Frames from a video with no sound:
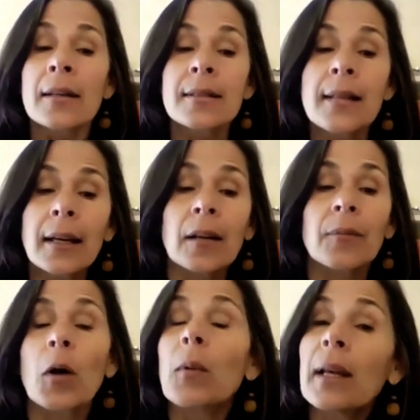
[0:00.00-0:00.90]

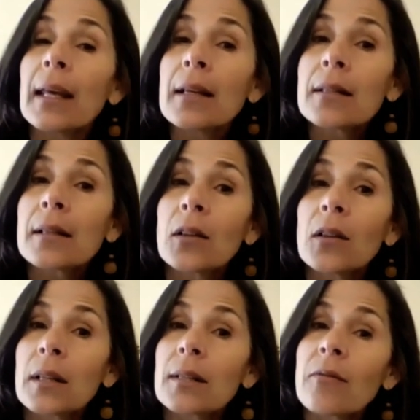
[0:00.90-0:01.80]
Second, we need to
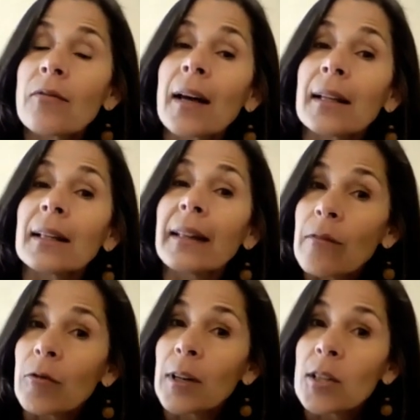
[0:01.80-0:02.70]
look and find
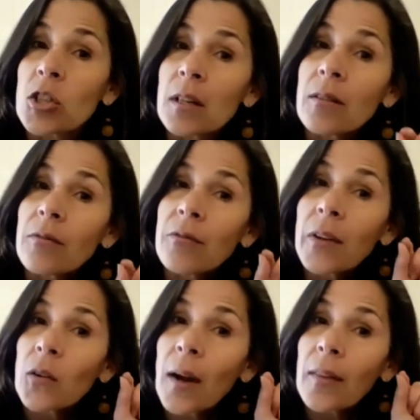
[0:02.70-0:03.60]
leverage to
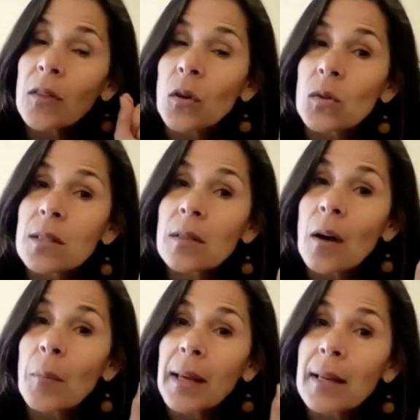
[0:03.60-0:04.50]
figure out those
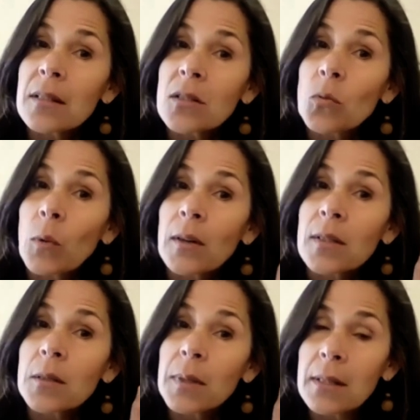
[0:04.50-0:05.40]
places where
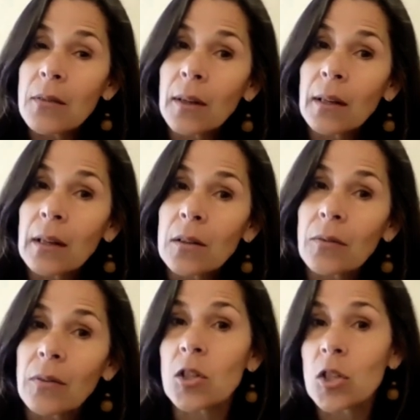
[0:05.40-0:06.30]
specific
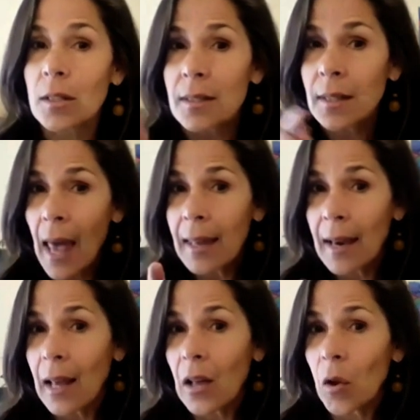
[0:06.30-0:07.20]
interventions can
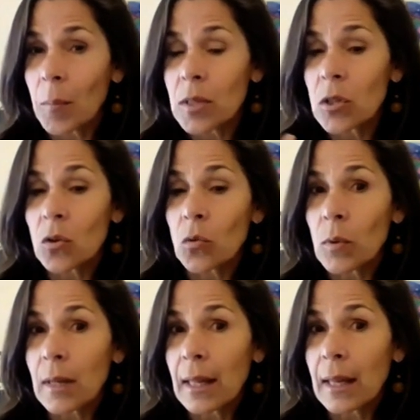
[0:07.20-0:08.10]
help to
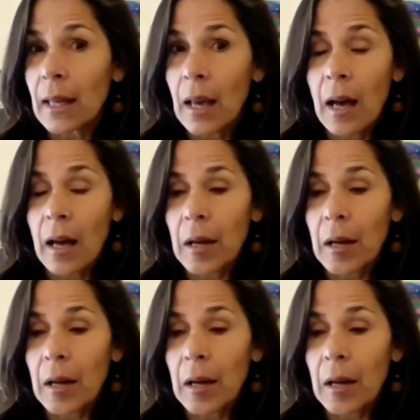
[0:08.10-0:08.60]
really